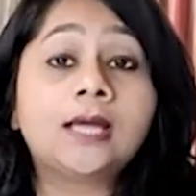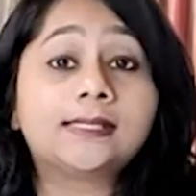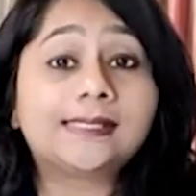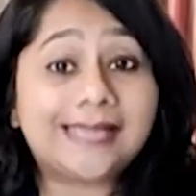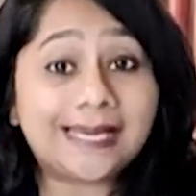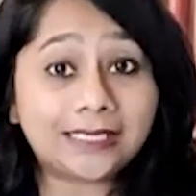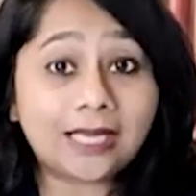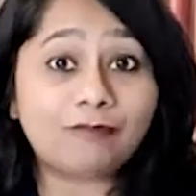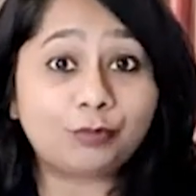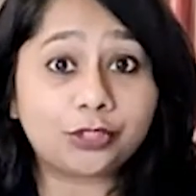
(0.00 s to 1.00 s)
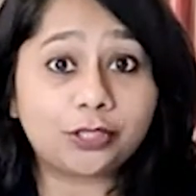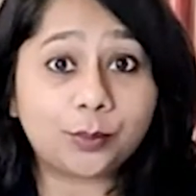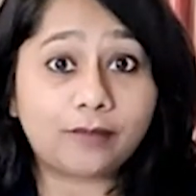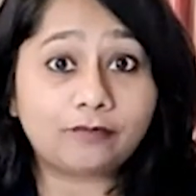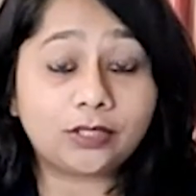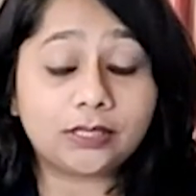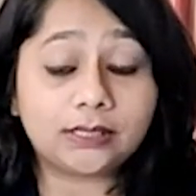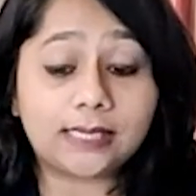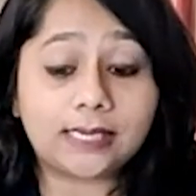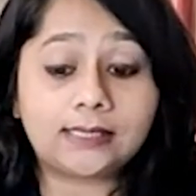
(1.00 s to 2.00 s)
The state government, however,
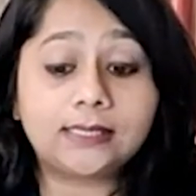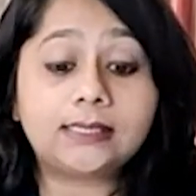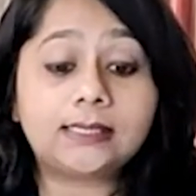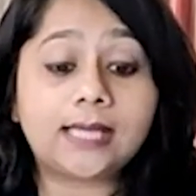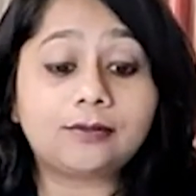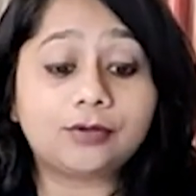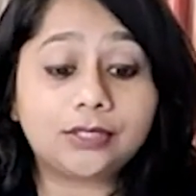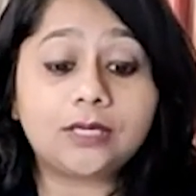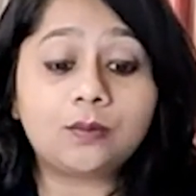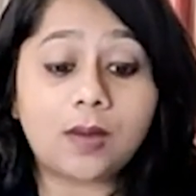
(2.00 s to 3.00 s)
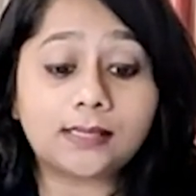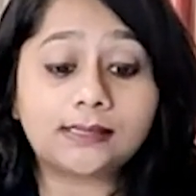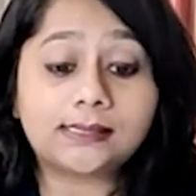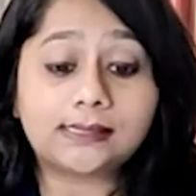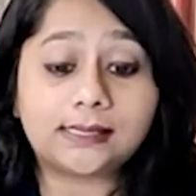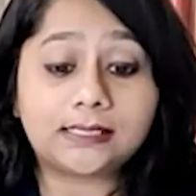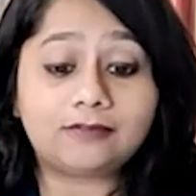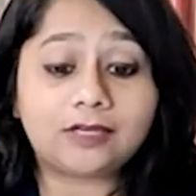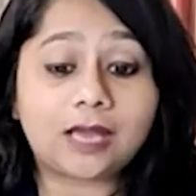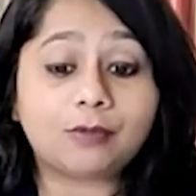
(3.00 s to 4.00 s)
contended that 31
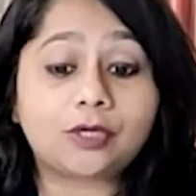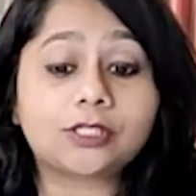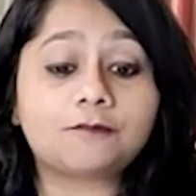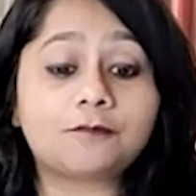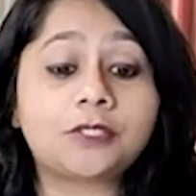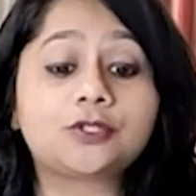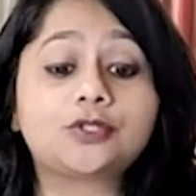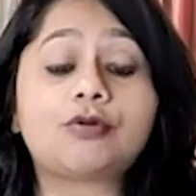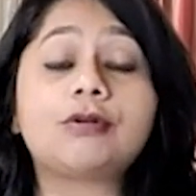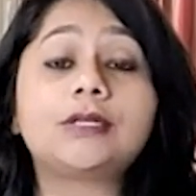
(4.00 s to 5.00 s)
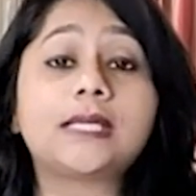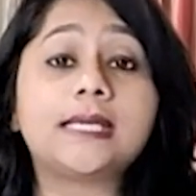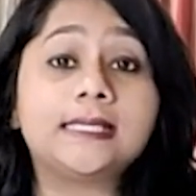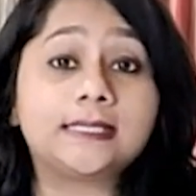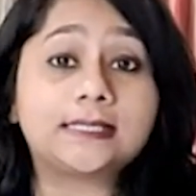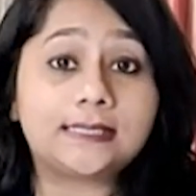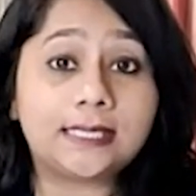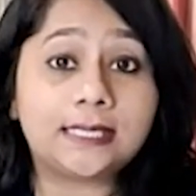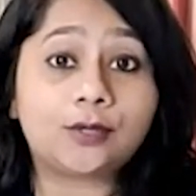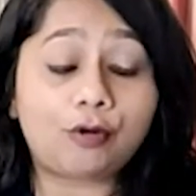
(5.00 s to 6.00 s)
CCTV cameras have been installed in the
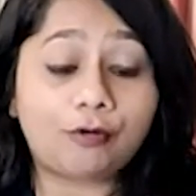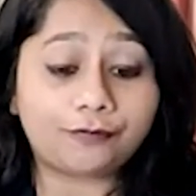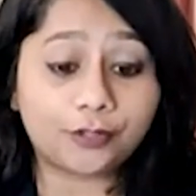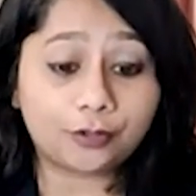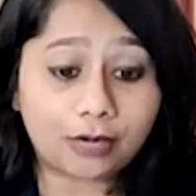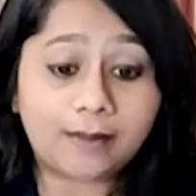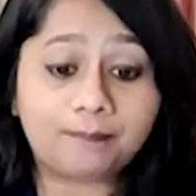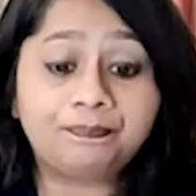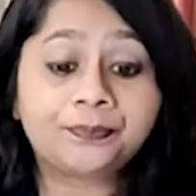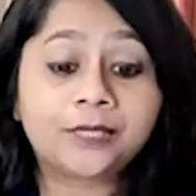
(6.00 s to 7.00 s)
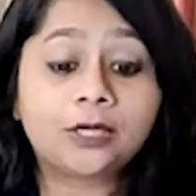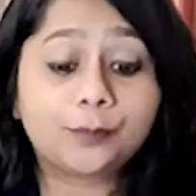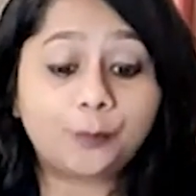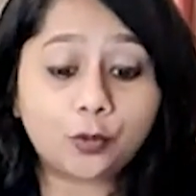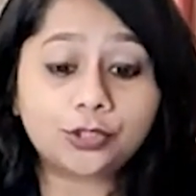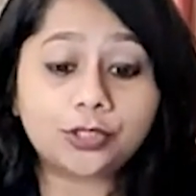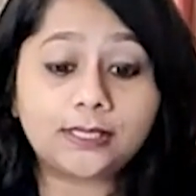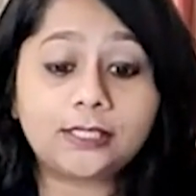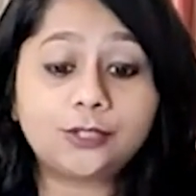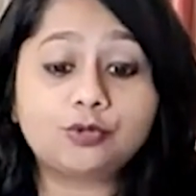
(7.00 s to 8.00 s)
scene of the crime.
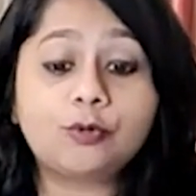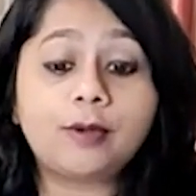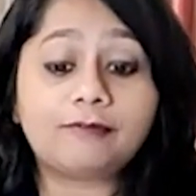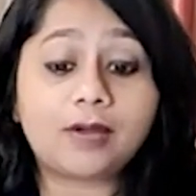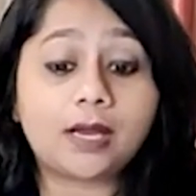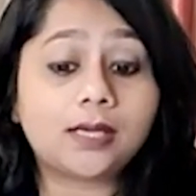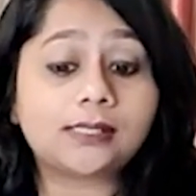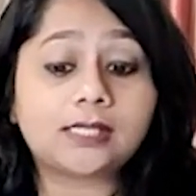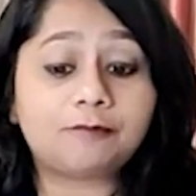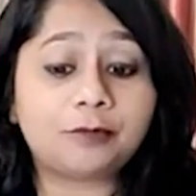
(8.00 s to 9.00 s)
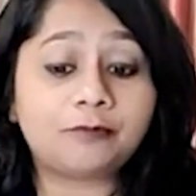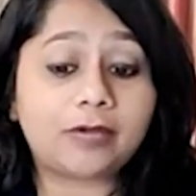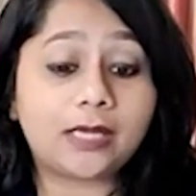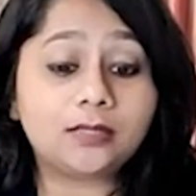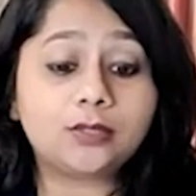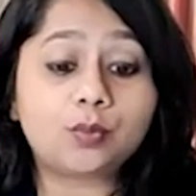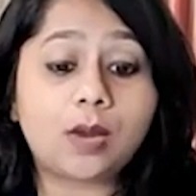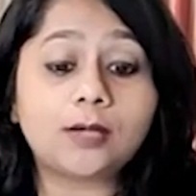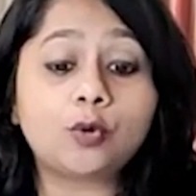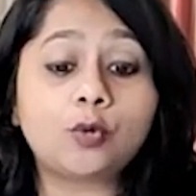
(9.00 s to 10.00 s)
Reportedly, 2 FIRs have been filed,
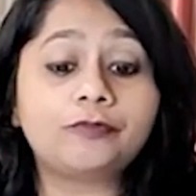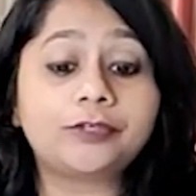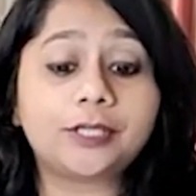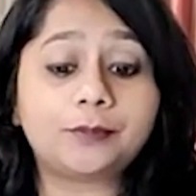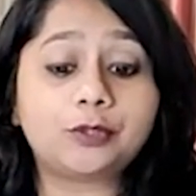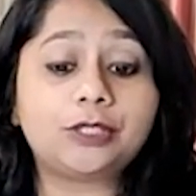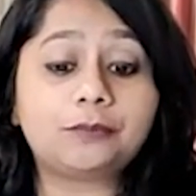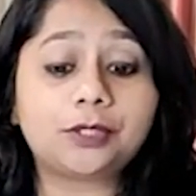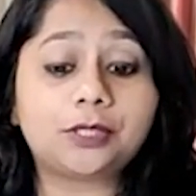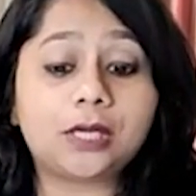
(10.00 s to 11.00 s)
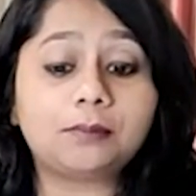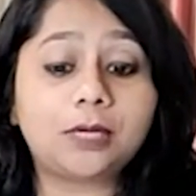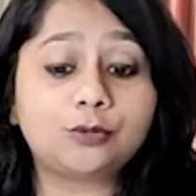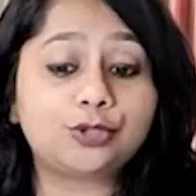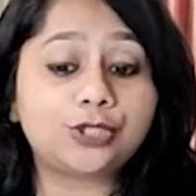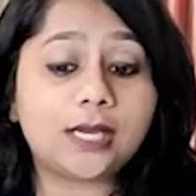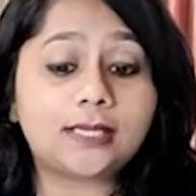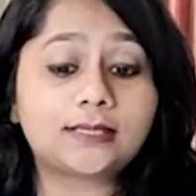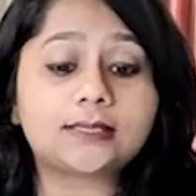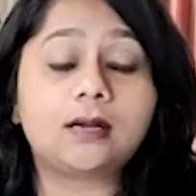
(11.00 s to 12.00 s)
one over Deputy Pradhan Bharu
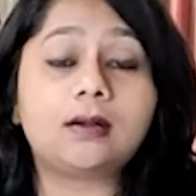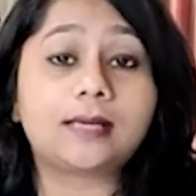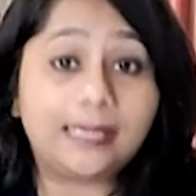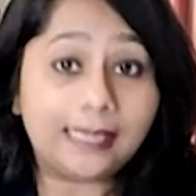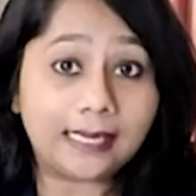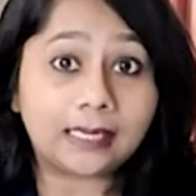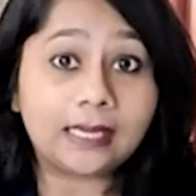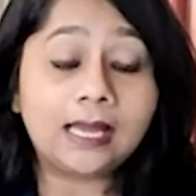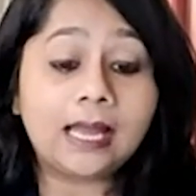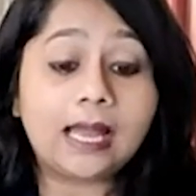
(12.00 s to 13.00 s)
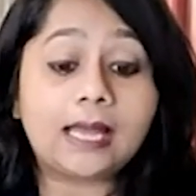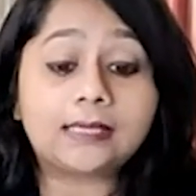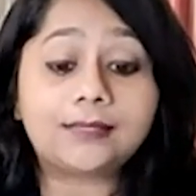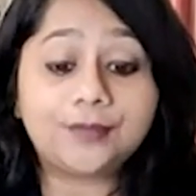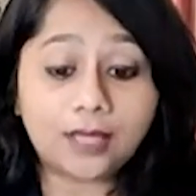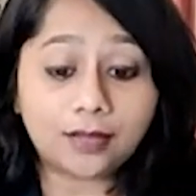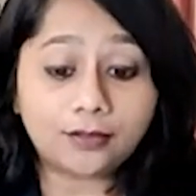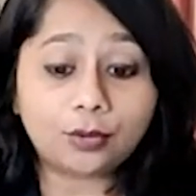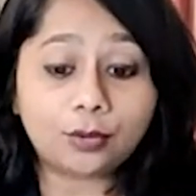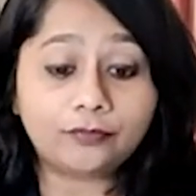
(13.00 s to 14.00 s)
Sheikh's killing and the
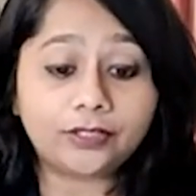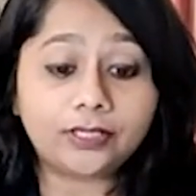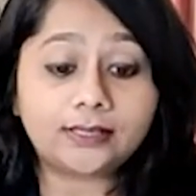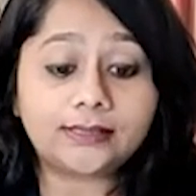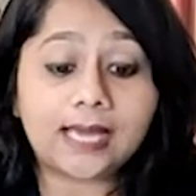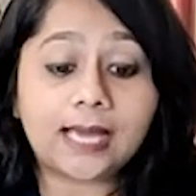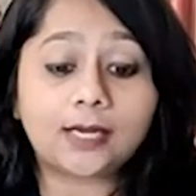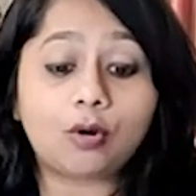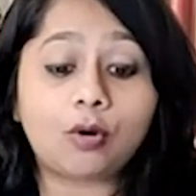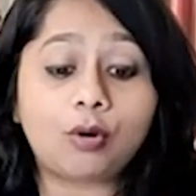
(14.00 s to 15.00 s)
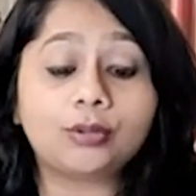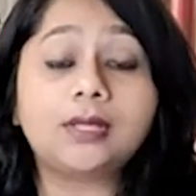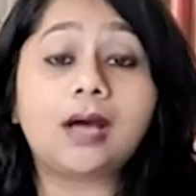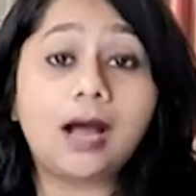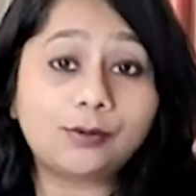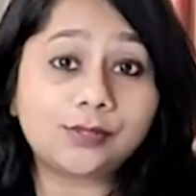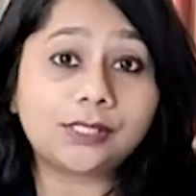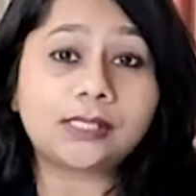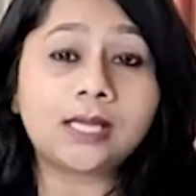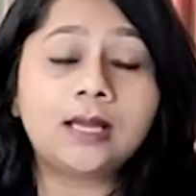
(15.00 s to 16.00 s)
other over the attack on the
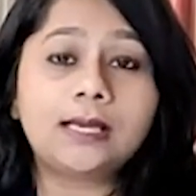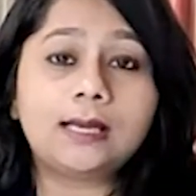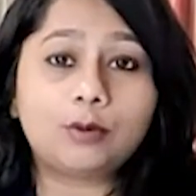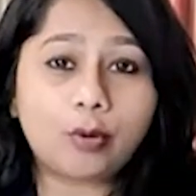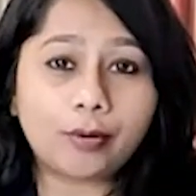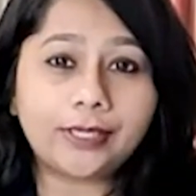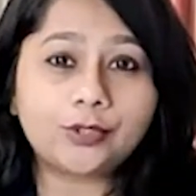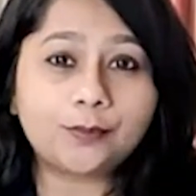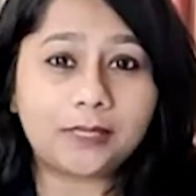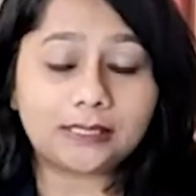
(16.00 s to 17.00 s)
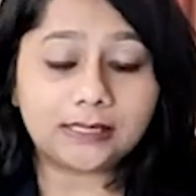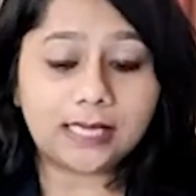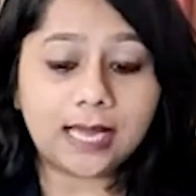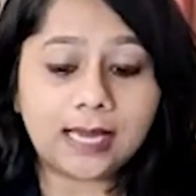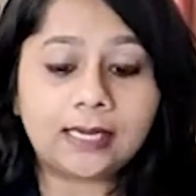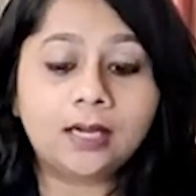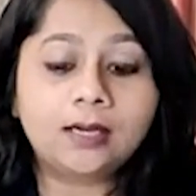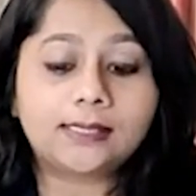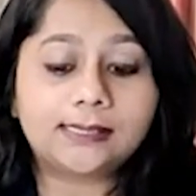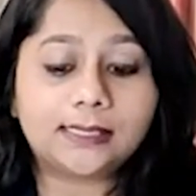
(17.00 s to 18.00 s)
houses. Now, according to PTI,
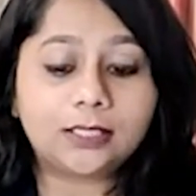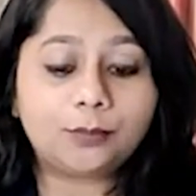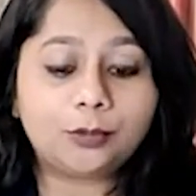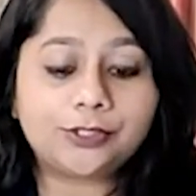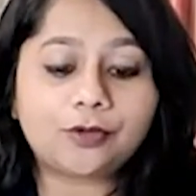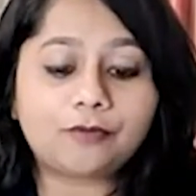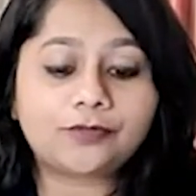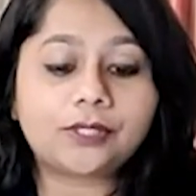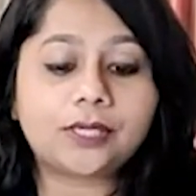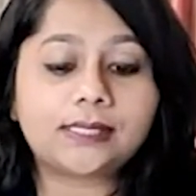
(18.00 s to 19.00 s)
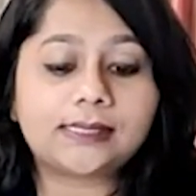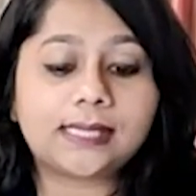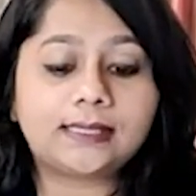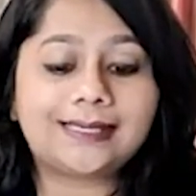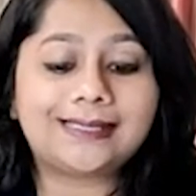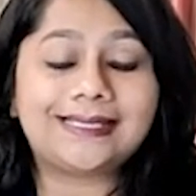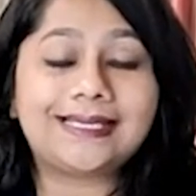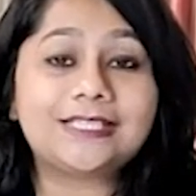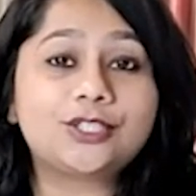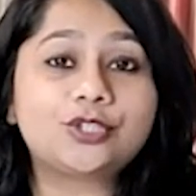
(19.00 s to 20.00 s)
a senior police officer has said that at
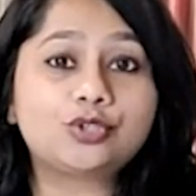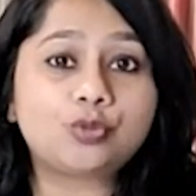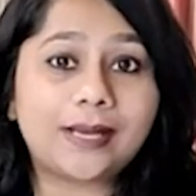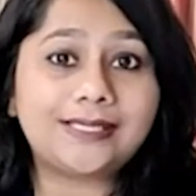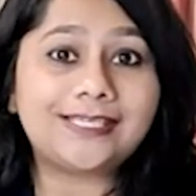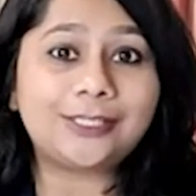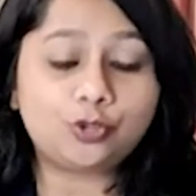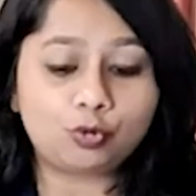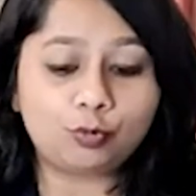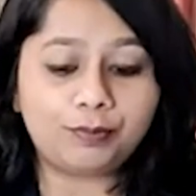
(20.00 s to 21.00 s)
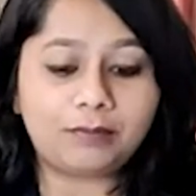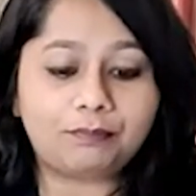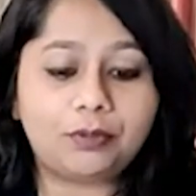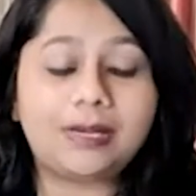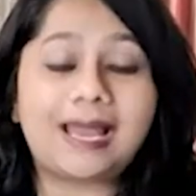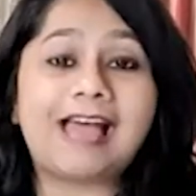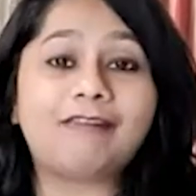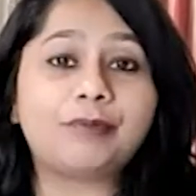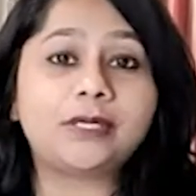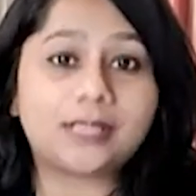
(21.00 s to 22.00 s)
least 22 people
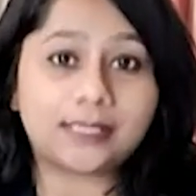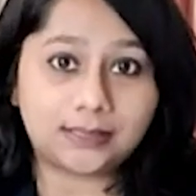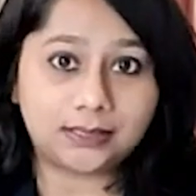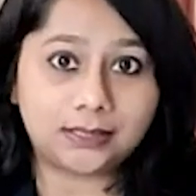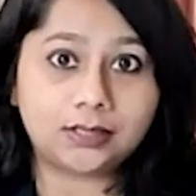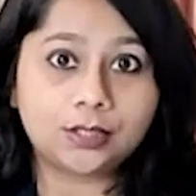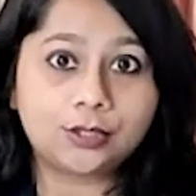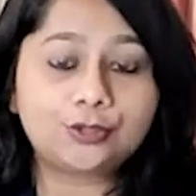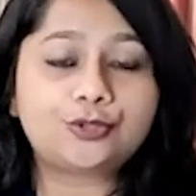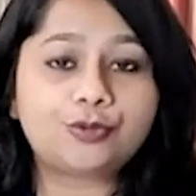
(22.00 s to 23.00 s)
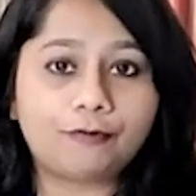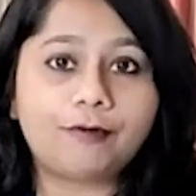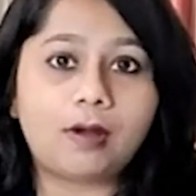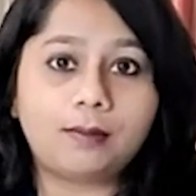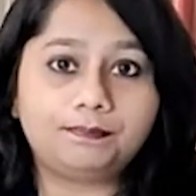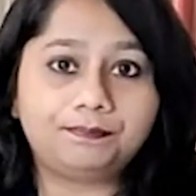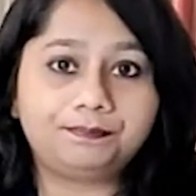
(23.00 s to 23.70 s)
have been arrested so far.